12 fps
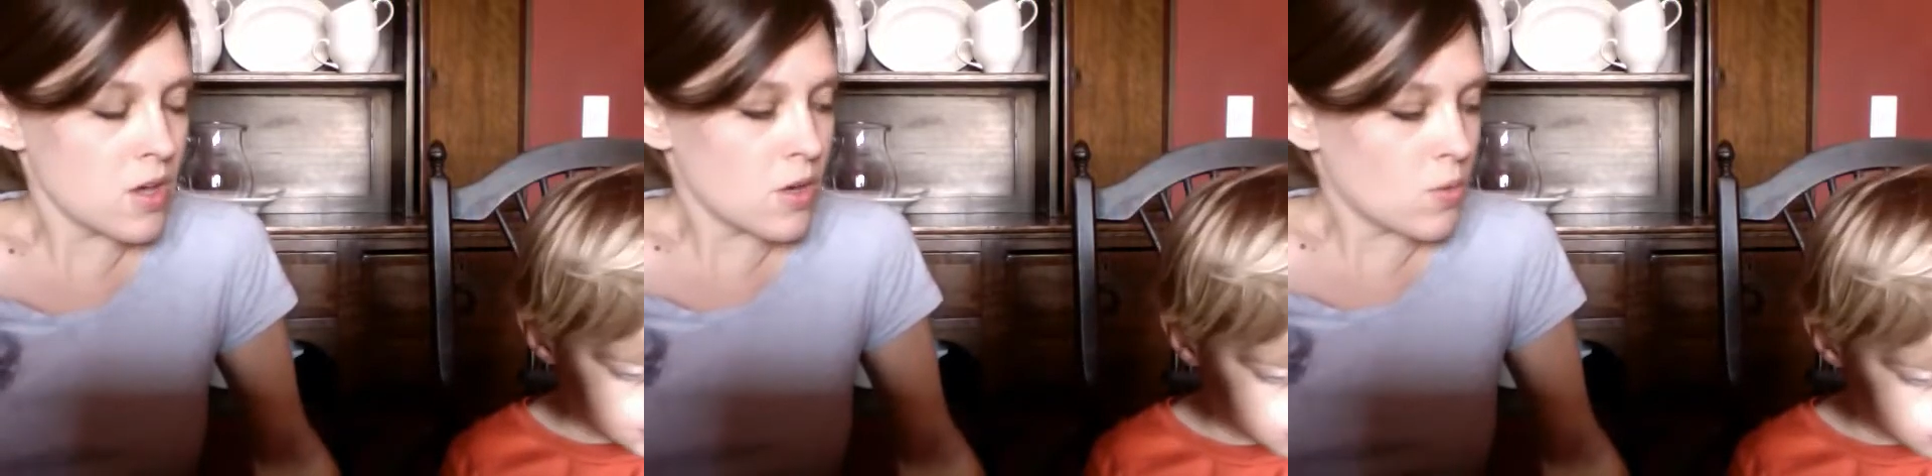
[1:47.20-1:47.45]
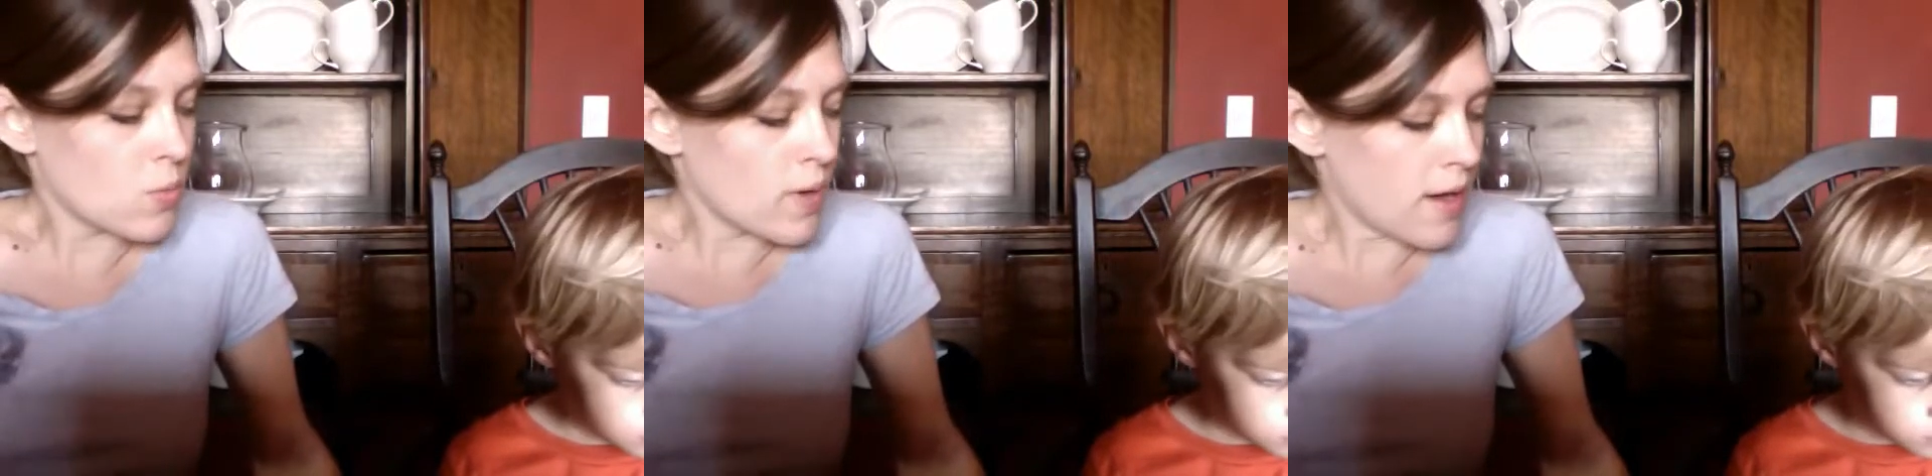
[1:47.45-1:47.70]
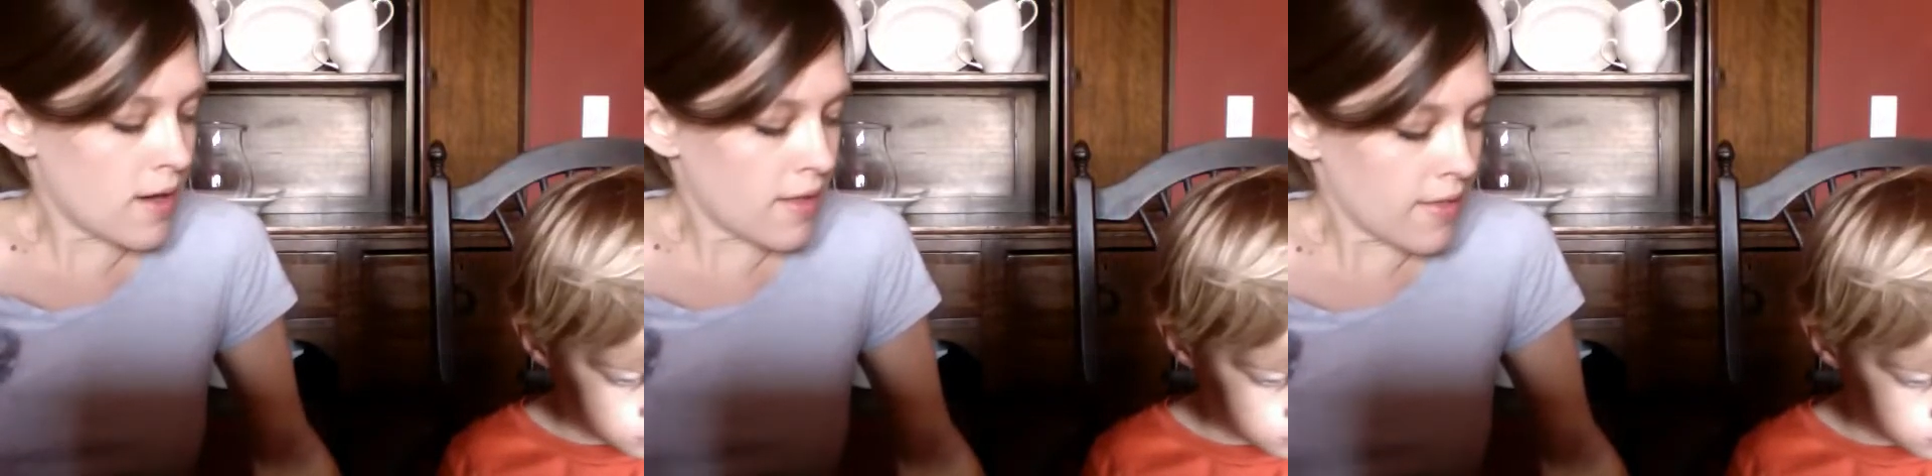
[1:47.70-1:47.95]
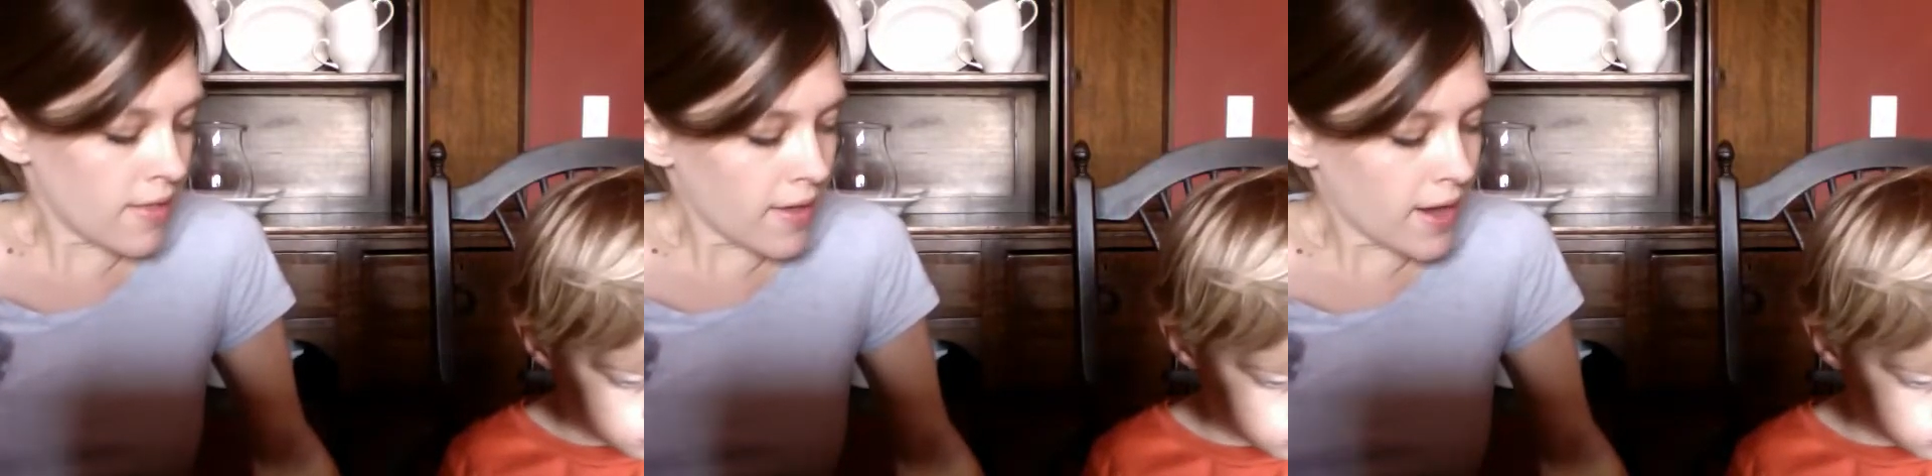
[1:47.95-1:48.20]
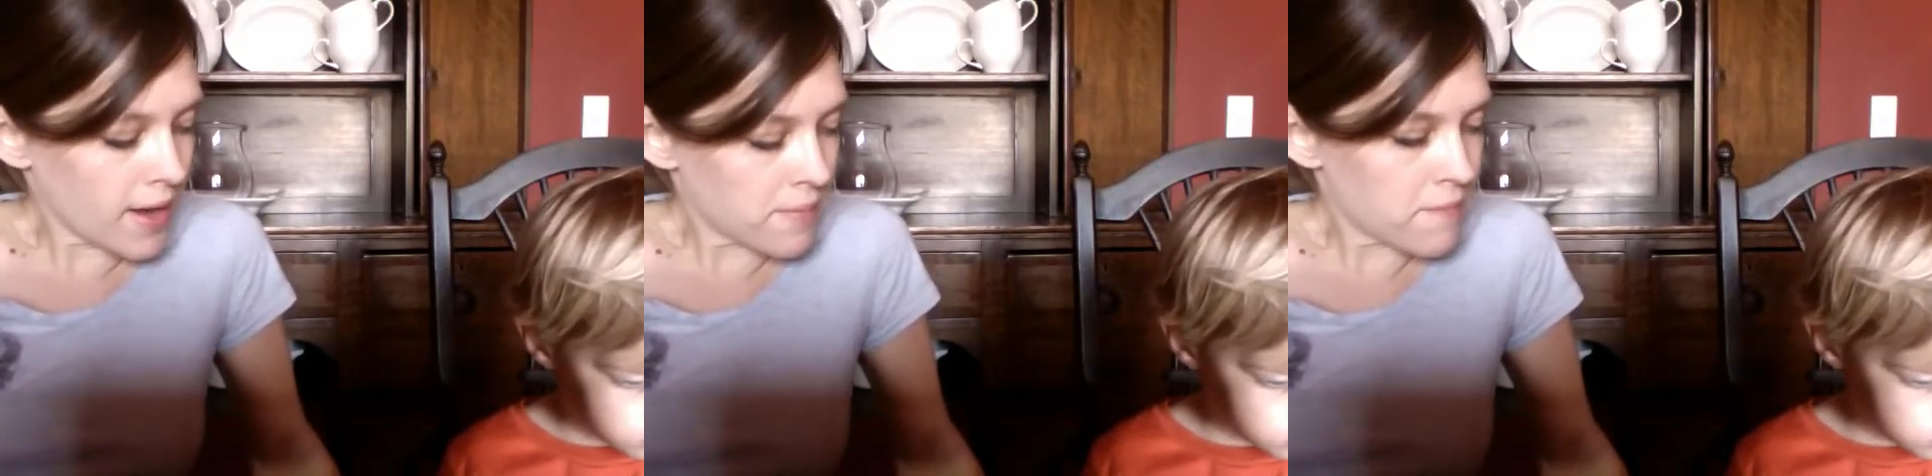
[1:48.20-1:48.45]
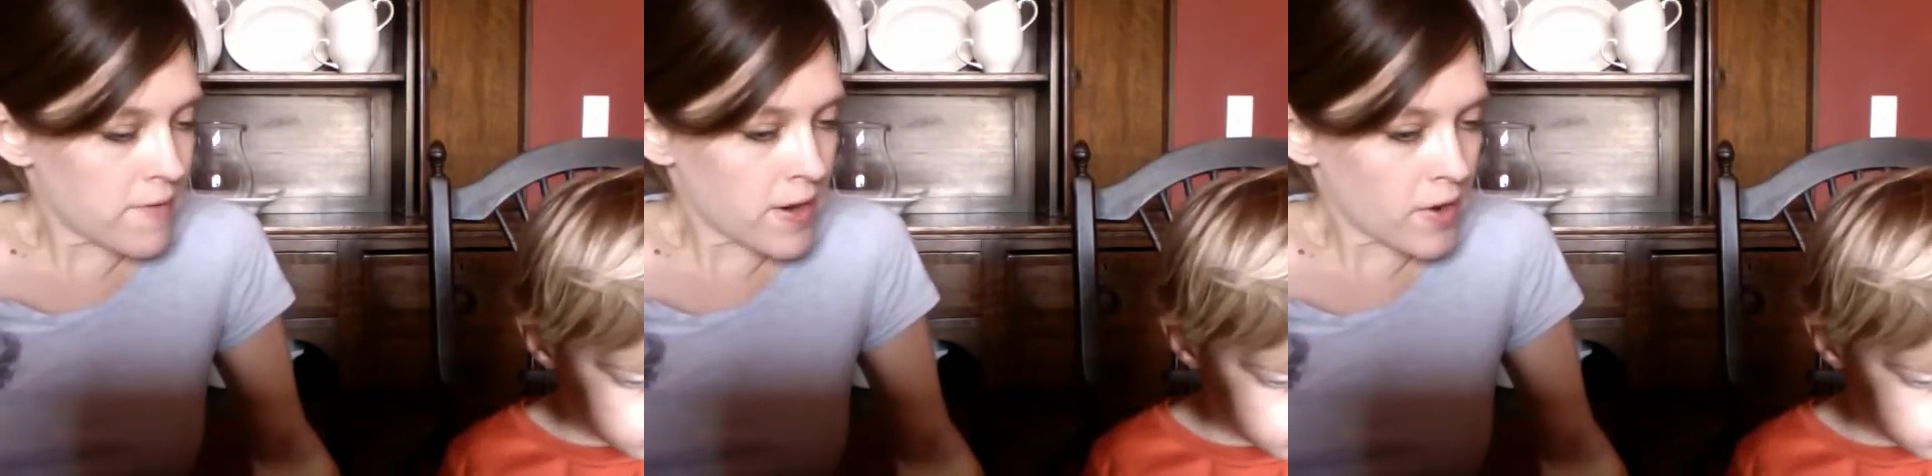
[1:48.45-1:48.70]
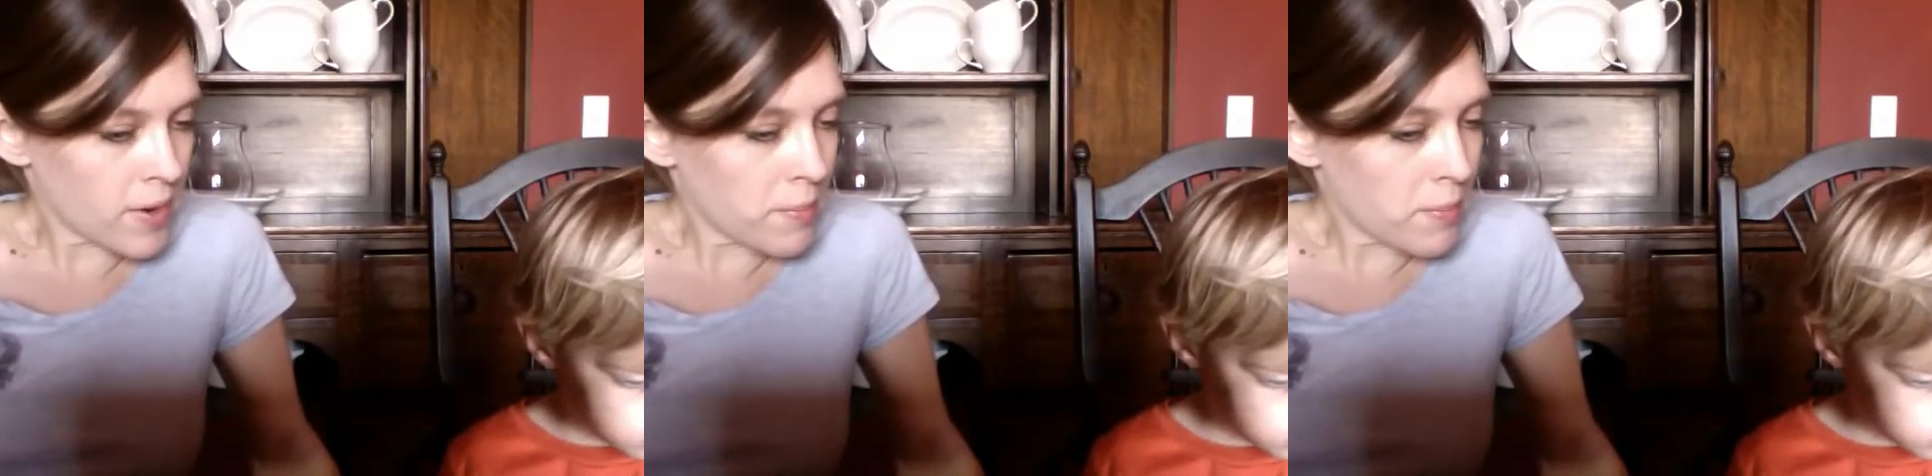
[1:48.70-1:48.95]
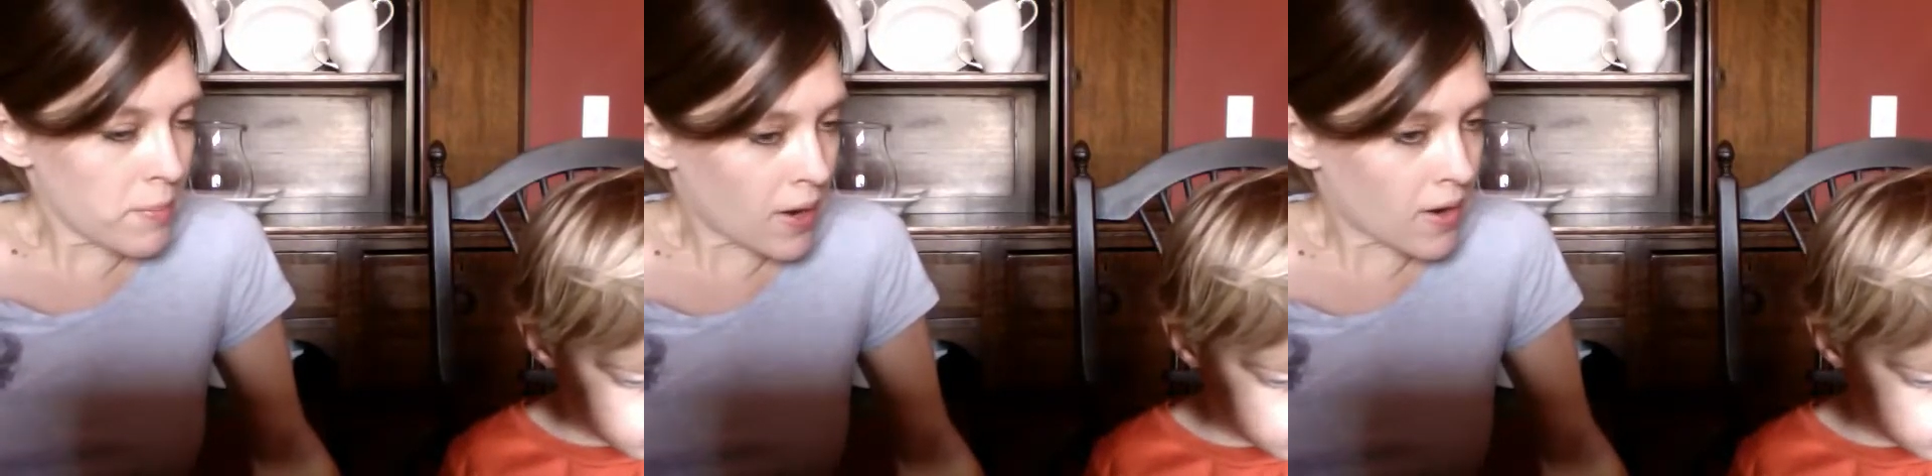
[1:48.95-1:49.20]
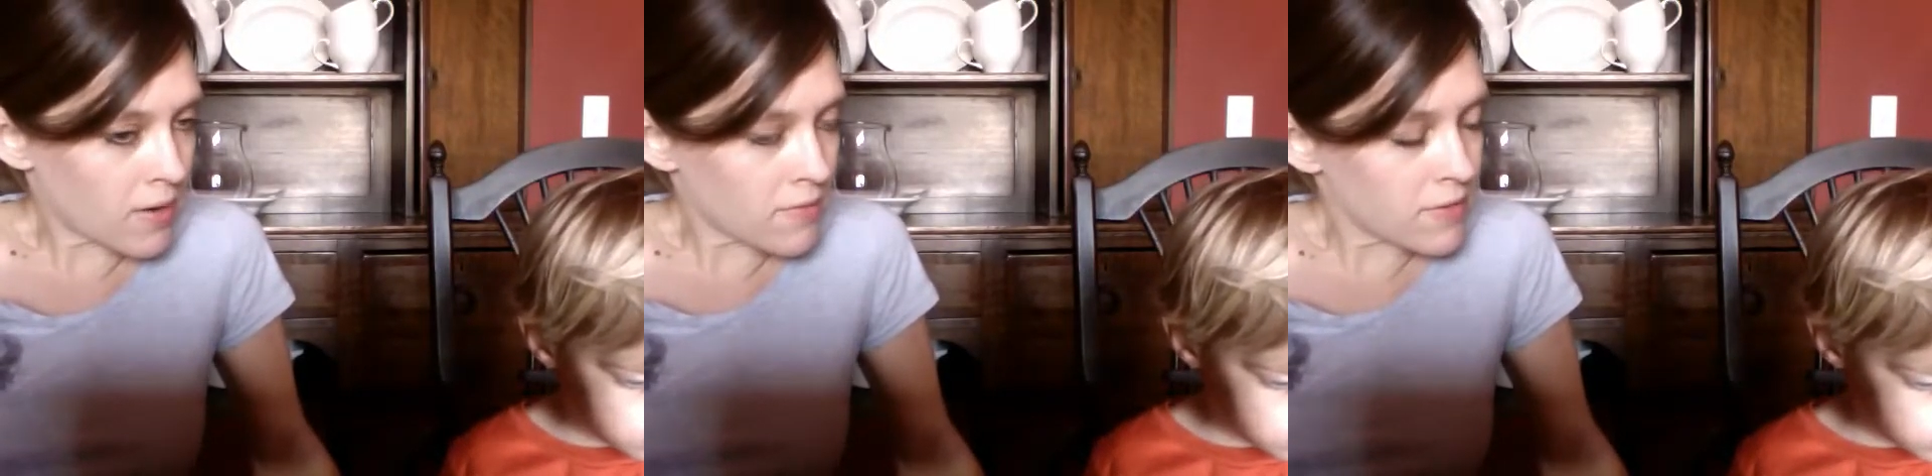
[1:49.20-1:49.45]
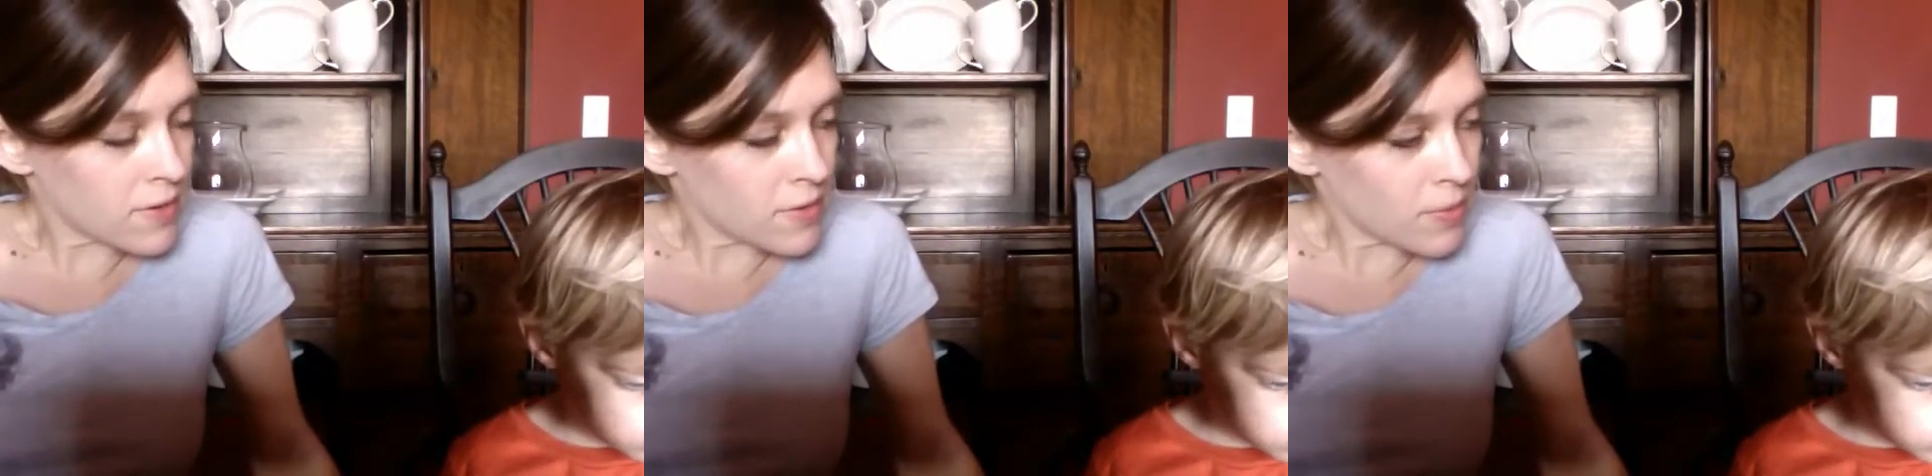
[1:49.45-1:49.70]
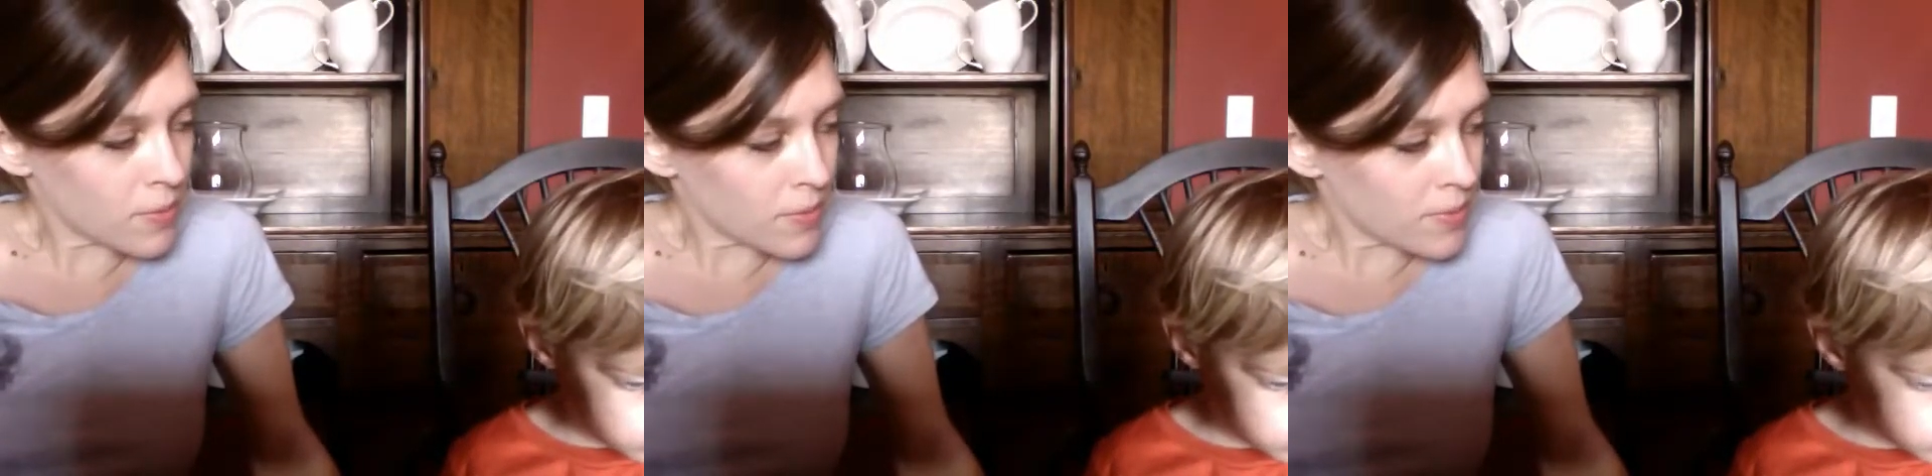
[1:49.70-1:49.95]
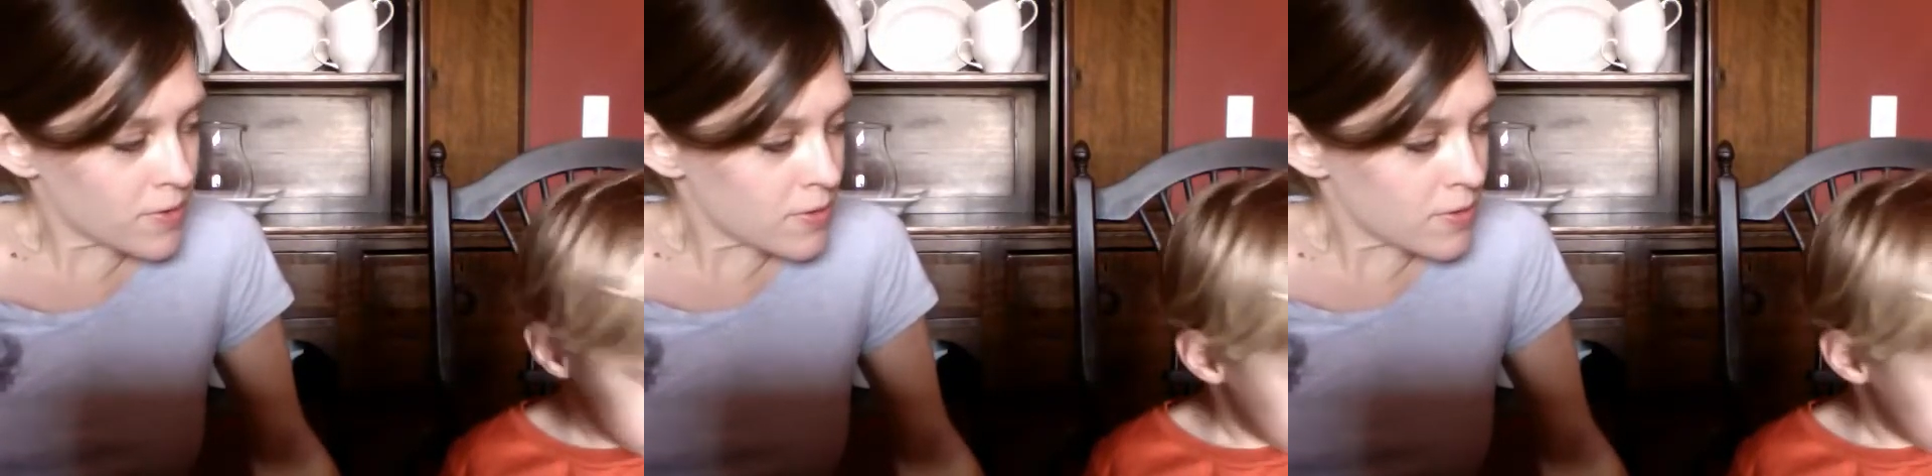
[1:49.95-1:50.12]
Well, I'm very proud of you.